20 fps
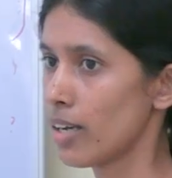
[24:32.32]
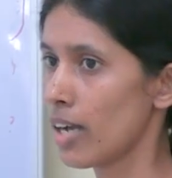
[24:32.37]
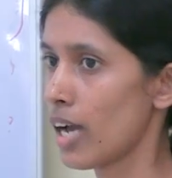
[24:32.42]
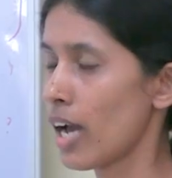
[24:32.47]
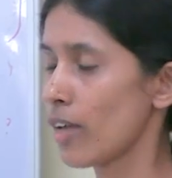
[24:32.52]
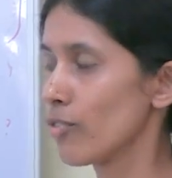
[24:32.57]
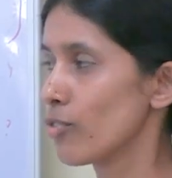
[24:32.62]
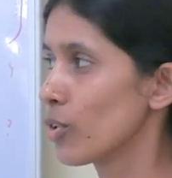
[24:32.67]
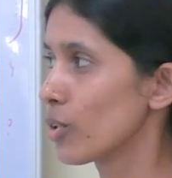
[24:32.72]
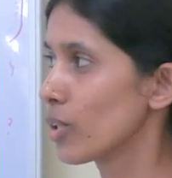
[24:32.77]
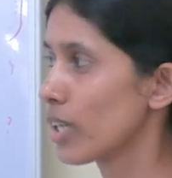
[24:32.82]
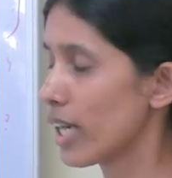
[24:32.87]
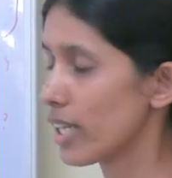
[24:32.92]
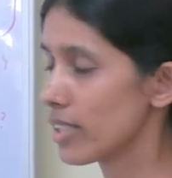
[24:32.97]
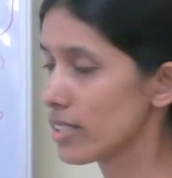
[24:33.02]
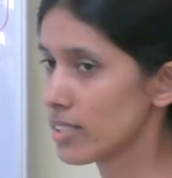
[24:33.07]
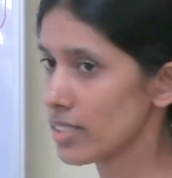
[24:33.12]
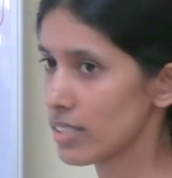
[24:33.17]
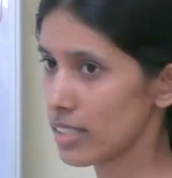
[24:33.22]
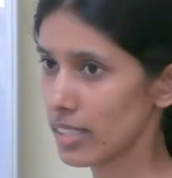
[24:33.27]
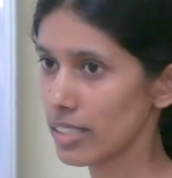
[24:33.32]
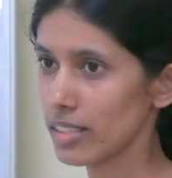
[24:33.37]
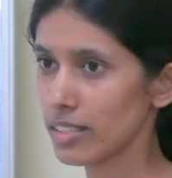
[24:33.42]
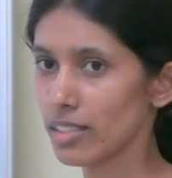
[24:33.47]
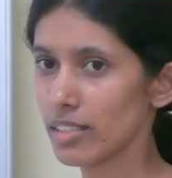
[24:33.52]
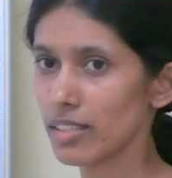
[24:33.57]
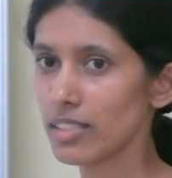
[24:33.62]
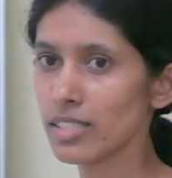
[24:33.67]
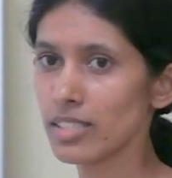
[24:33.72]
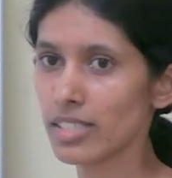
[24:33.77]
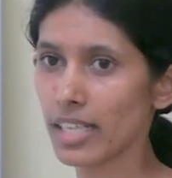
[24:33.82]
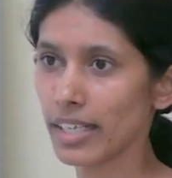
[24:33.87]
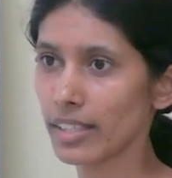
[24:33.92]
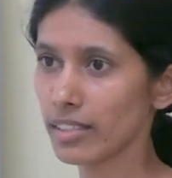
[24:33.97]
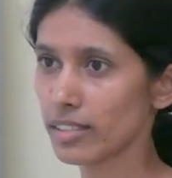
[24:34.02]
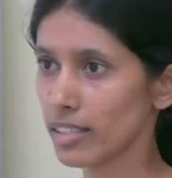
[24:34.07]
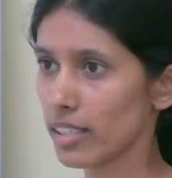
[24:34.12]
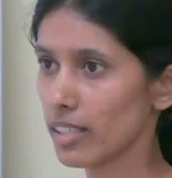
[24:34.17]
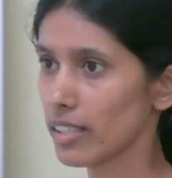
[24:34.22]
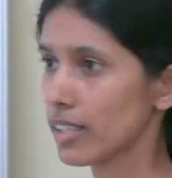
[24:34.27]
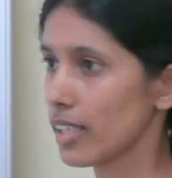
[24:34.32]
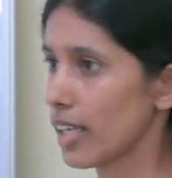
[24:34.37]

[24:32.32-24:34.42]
Have you guys seen the central